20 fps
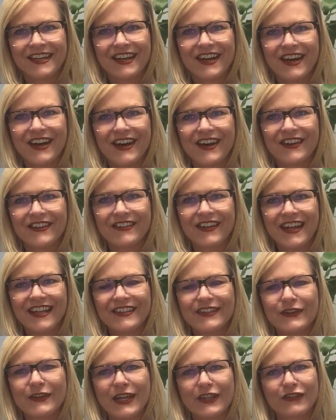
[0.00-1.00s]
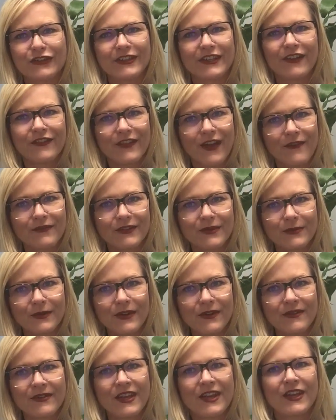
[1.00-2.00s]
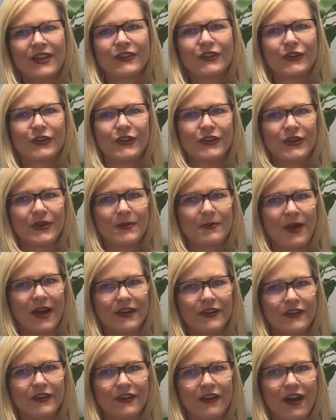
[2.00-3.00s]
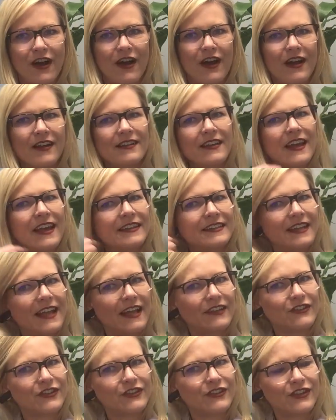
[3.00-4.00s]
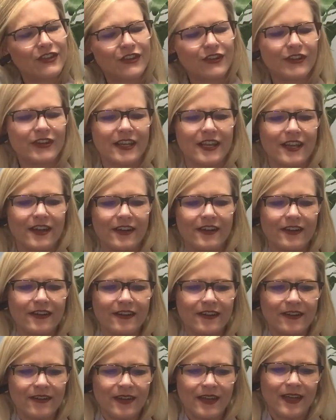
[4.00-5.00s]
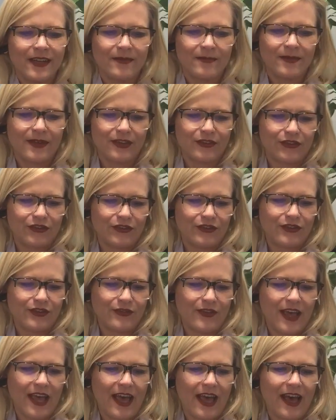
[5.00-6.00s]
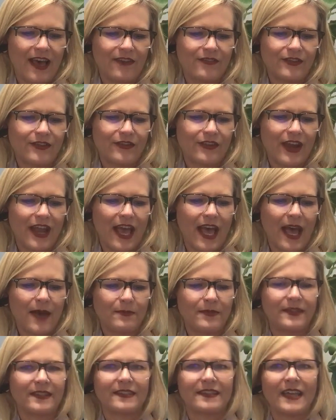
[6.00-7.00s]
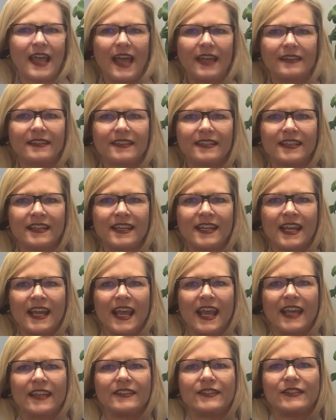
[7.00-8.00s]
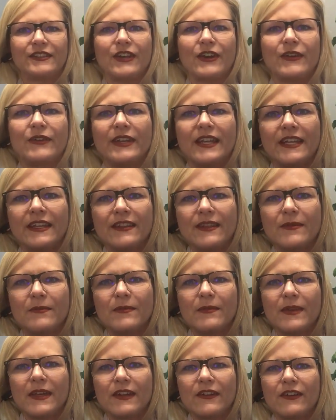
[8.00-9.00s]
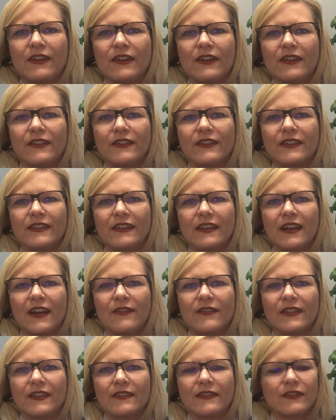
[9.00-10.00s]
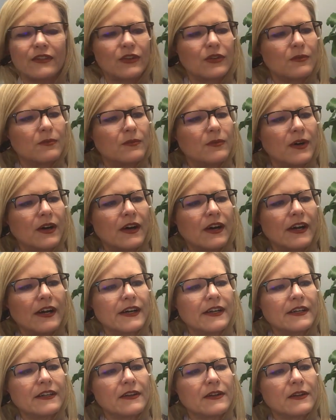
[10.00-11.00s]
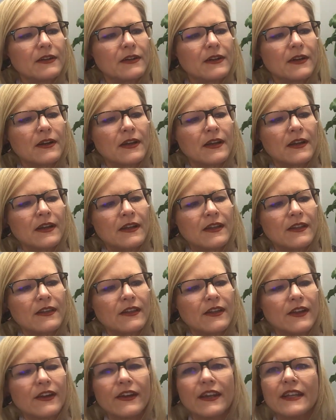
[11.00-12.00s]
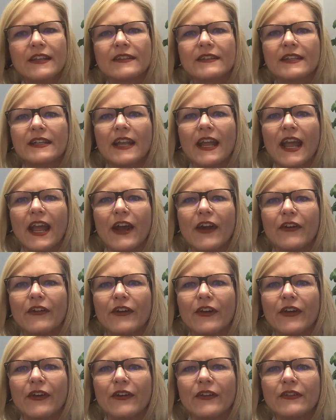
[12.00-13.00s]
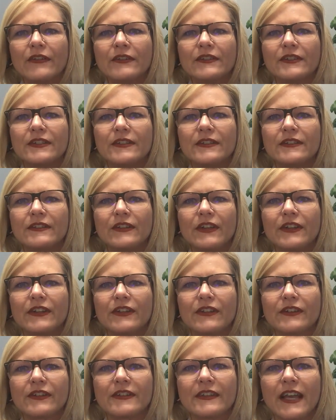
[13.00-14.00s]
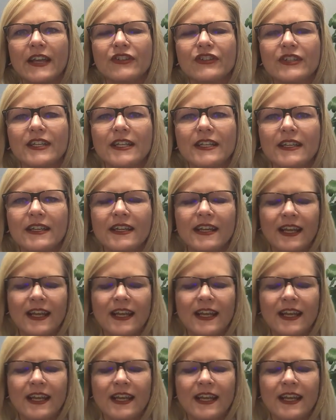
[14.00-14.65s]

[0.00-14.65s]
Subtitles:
All right, so get yourself comfortable, turn your monitor on, attach it to your ear, make sure you have your app set, and so in the middle of this little bar, there is an arrow to start your session,